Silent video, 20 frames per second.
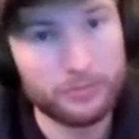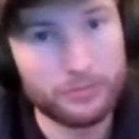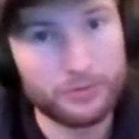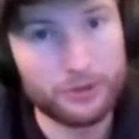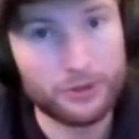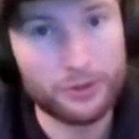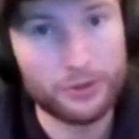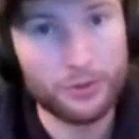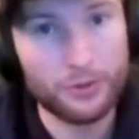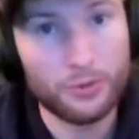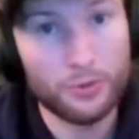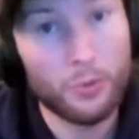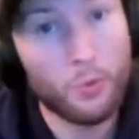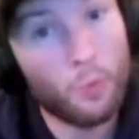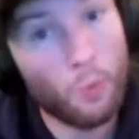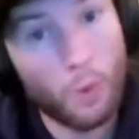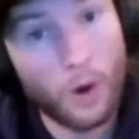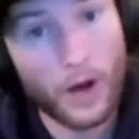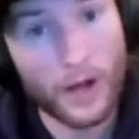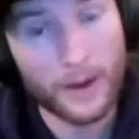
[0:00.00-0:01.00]
to
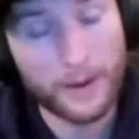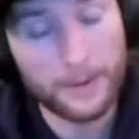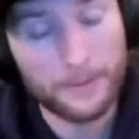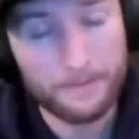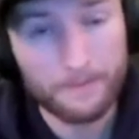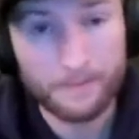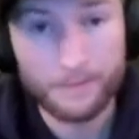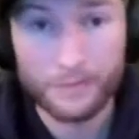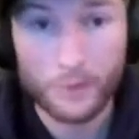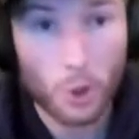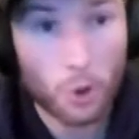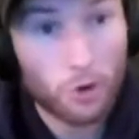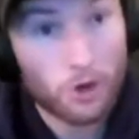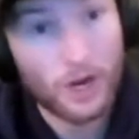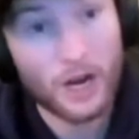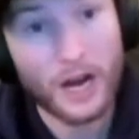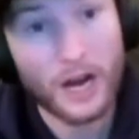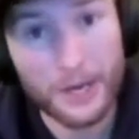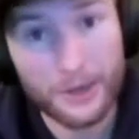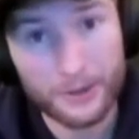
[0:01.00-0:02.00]
1 or
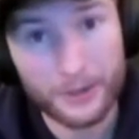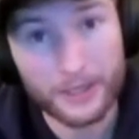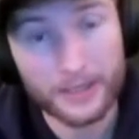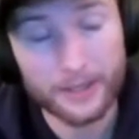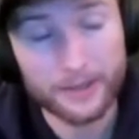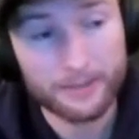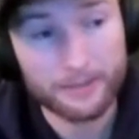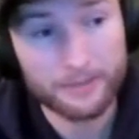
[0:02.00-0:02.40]
100.